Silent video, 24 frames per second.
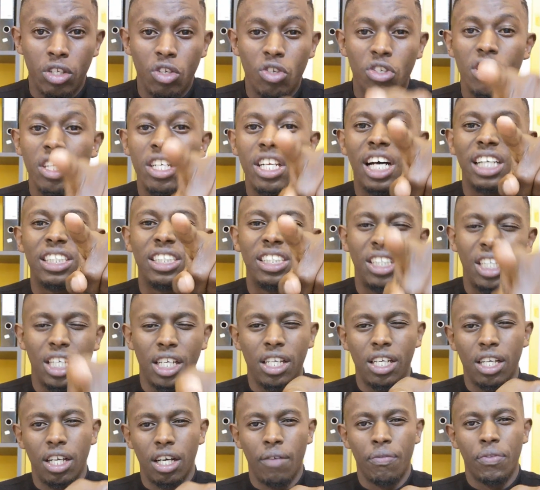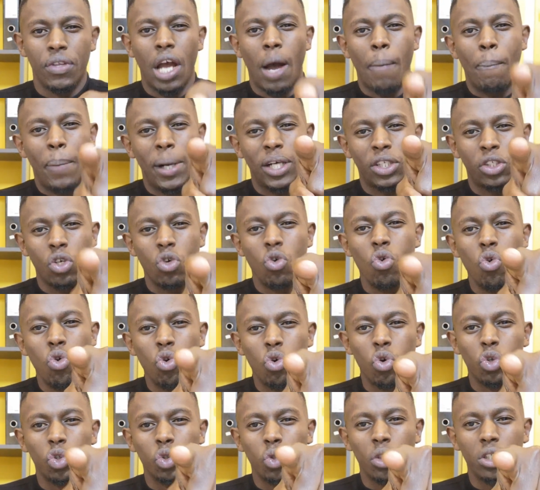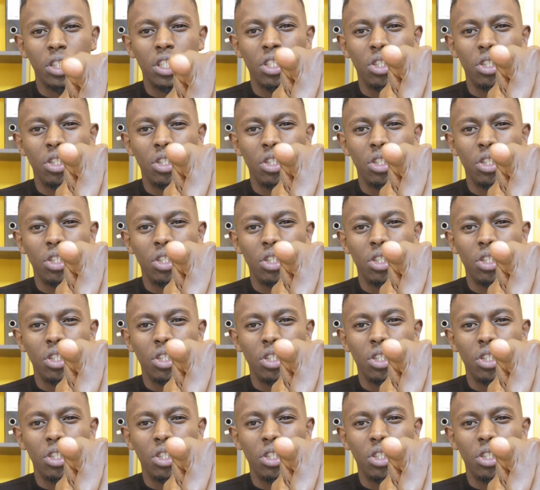You need a trainer, a person who knows what